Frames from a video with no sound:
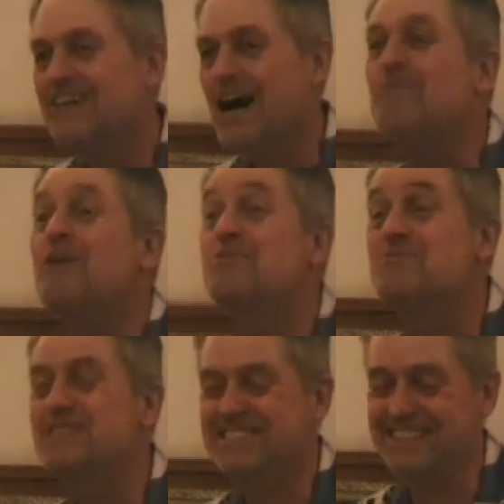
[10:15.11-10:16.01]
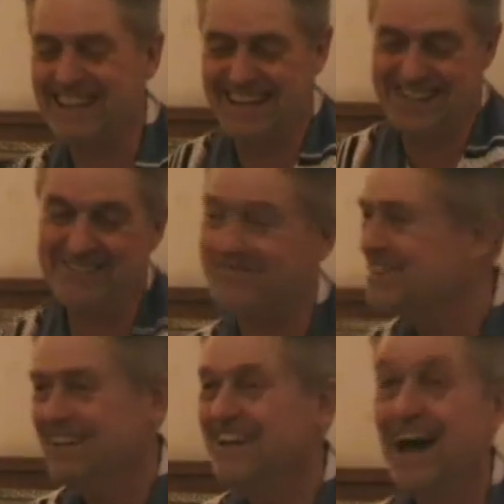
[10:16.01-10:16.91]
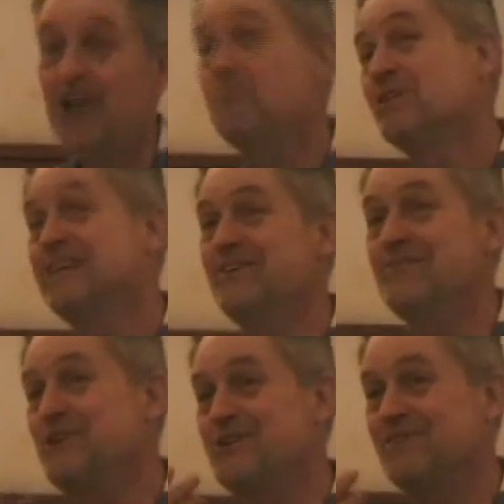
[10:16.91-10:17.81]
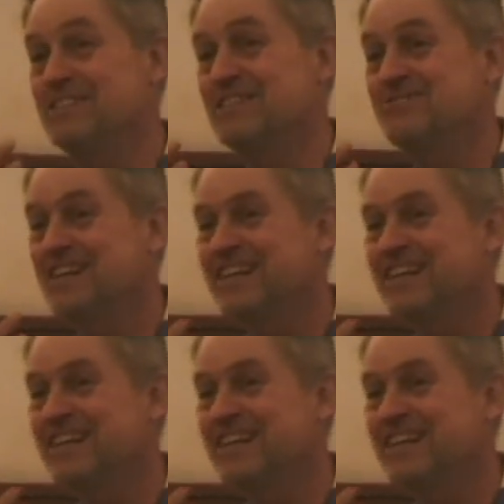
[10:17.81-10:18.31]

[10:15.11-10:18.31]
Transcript: I'm optimistic. I don't believe I'm hearing myself say